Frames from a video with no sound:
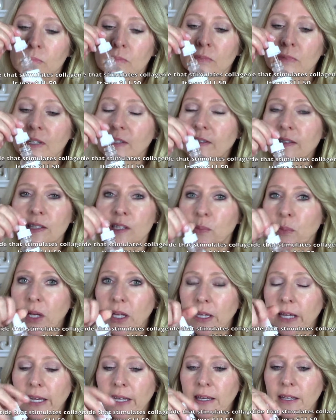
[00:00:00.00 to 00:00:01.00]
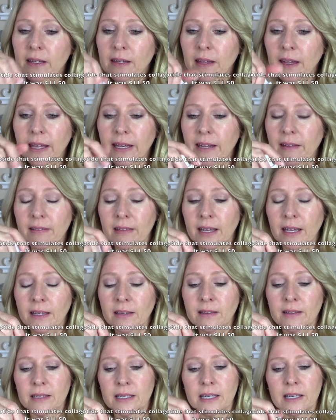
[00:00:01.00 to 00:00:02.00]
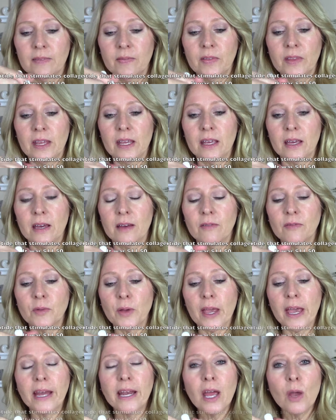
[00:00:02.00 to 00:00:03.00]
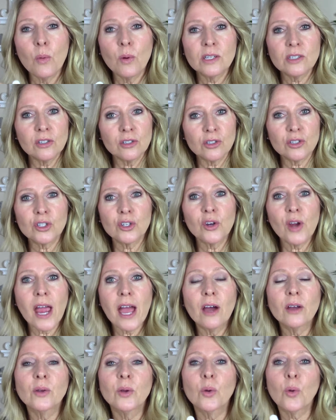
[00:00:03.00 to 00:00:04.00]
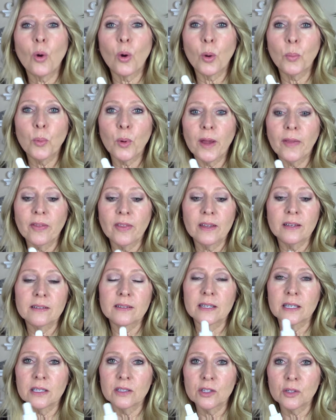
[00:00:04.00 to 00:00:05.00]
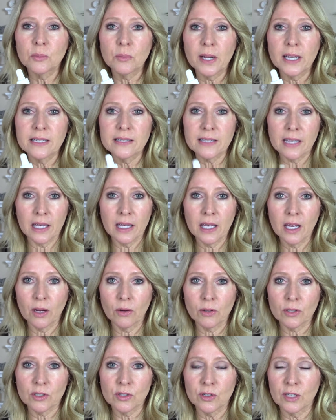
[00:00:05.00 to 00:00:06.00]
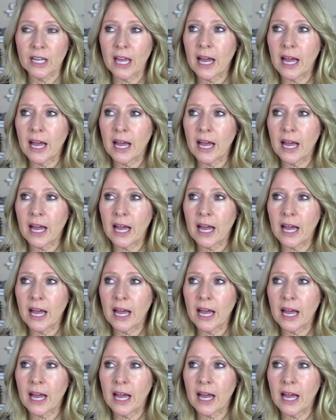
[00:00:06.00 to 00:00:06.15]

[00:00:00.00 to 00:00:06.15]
Doesn't smell like anything that I can think of. And I wasn't sure how to incorporate this into my skincare routine.